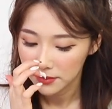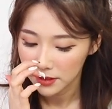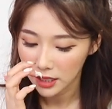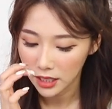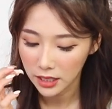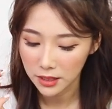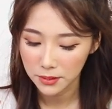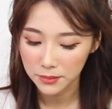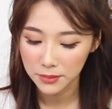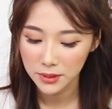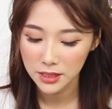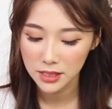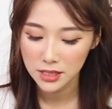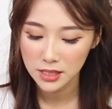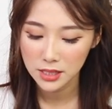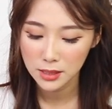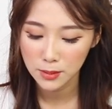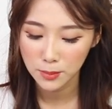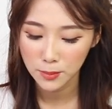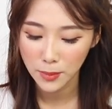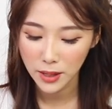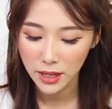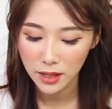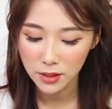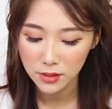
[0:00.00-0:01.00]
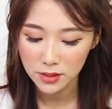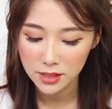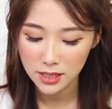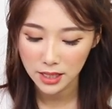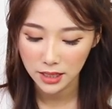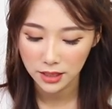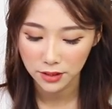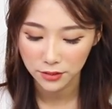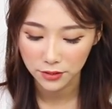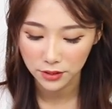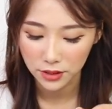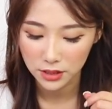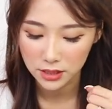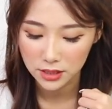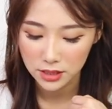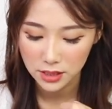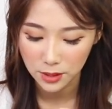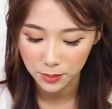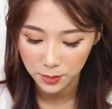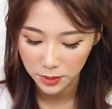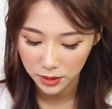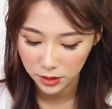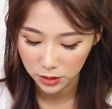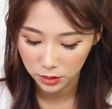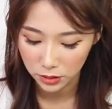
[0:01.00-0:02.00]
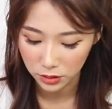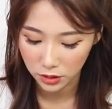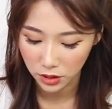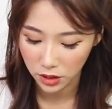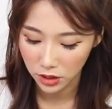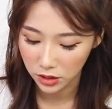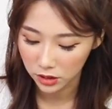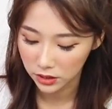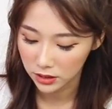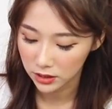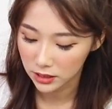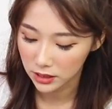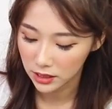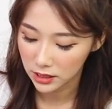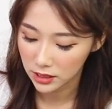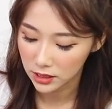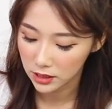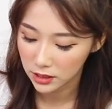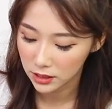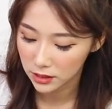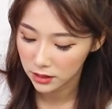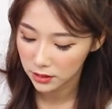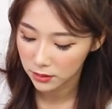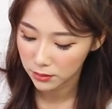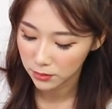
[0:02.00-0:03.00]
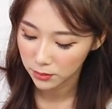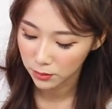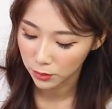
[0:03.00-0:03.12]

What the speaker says: It smells like a very typical Caudalie